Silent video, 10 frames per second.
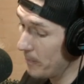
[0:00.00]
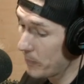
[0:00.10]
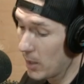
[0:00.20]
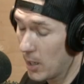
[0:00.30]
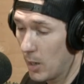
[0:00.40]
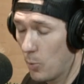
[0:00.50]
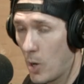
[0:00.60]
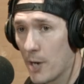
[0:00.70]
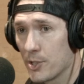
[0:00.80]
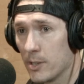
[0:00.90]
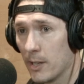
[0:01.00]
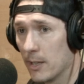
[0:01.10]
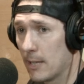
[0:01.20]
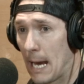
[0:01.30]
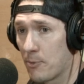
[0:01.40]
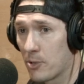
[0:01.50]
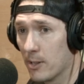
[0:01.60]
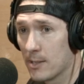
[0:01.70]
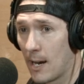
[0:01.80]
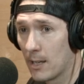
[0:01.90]
Washington and capture
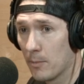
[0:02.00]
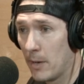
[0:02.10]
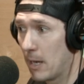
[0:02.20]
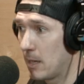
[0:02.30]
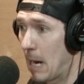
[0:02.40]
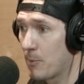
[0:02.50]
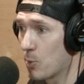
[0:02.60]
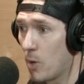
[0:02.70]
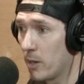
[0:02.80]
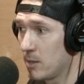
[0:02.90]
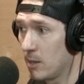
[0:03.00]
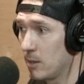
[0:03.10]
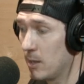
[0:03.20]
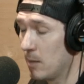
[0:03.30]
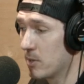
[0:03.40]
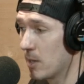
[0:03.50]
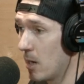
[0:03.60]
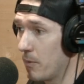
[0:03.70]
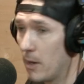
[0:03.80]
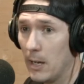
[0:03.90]
his high command, capture Washington
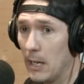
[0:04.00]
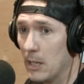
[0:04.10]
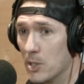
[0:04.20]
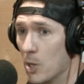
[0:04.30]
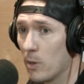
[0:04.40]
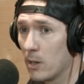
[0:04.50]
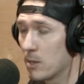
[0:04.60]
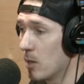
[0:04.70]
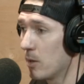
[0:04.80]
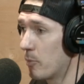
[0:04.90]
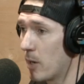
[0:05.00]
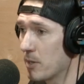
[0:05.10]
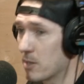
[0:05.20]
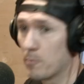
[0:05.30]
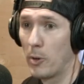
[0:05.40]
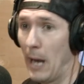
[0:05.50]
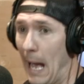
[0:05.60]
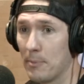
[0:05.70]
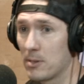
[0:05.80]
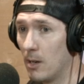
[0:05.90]
himself. In doing so, the process,
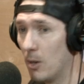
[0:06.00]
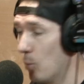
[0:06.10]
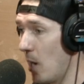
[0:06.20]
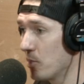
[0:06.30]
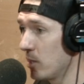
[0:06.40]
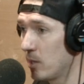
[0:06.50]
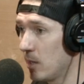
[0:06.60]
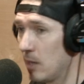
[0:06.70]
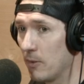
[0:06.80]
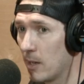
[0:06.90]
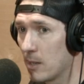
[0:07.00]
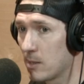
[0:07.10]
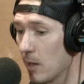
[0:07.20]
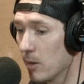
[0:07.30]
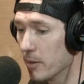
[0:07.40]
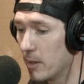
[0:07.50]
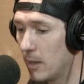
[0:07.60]
perhaps Washington even gets killed.